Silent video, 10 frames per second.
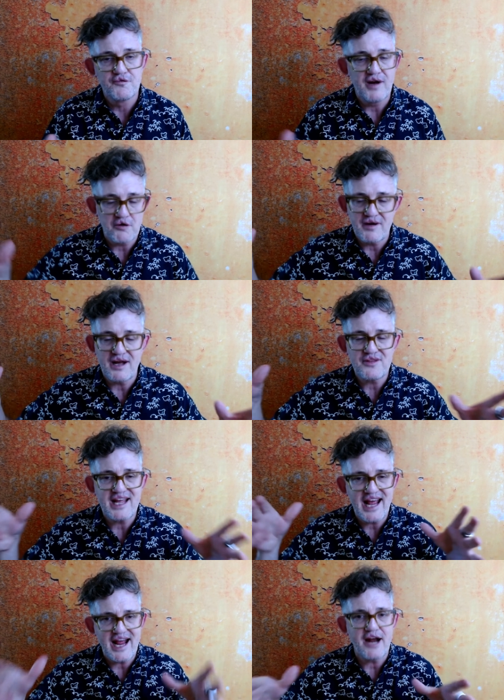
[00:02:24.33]
around the
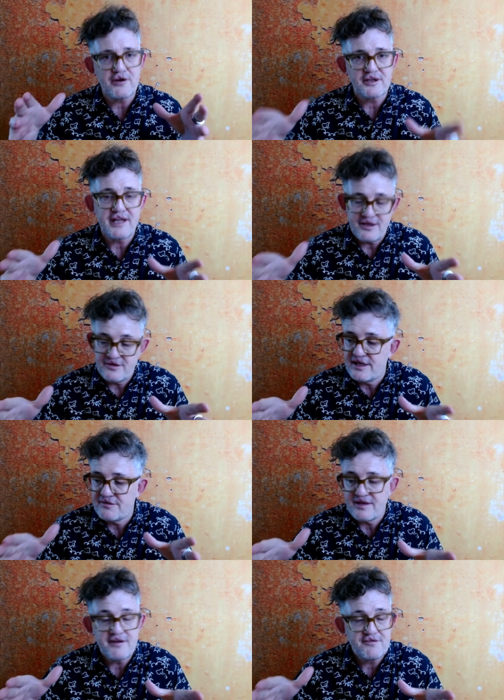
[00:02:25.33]
area that
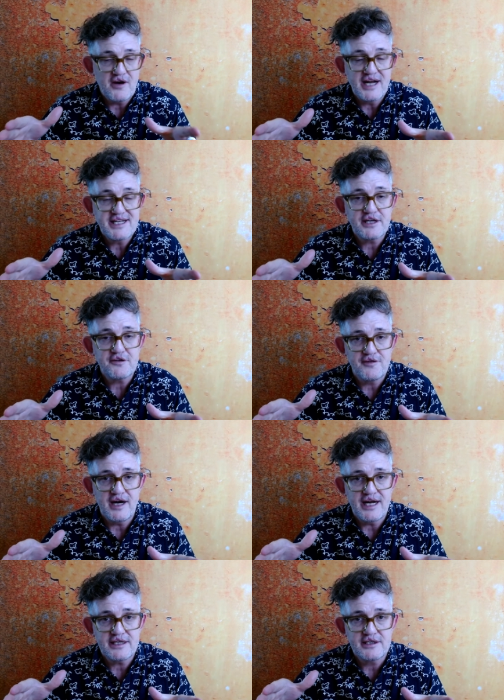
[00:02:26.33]
they've
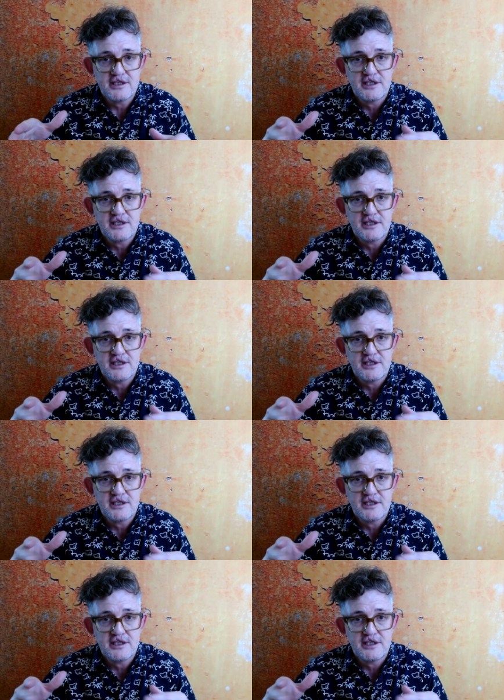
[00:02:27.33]
identified